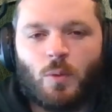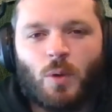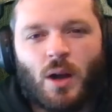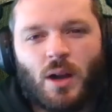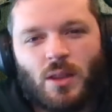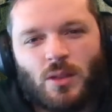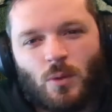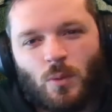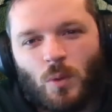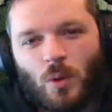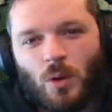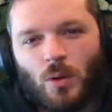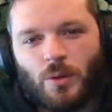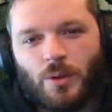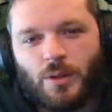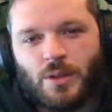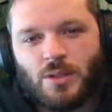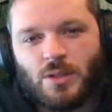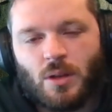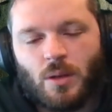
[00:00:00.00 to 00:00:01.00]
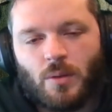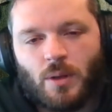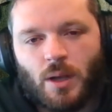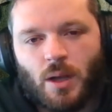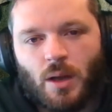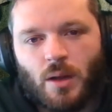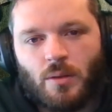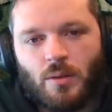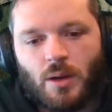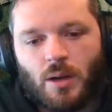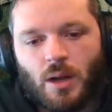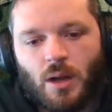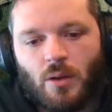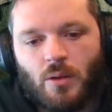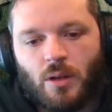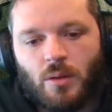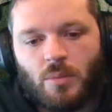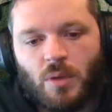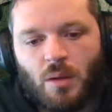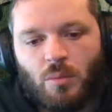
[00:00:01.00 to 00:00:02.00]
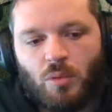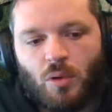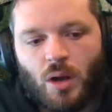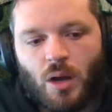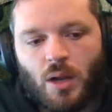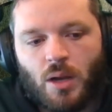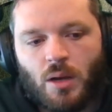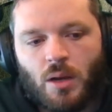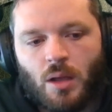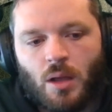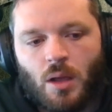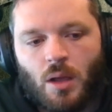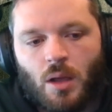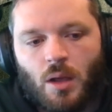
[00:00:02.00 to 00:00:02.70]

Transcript: What in the world is going on right now in my brain?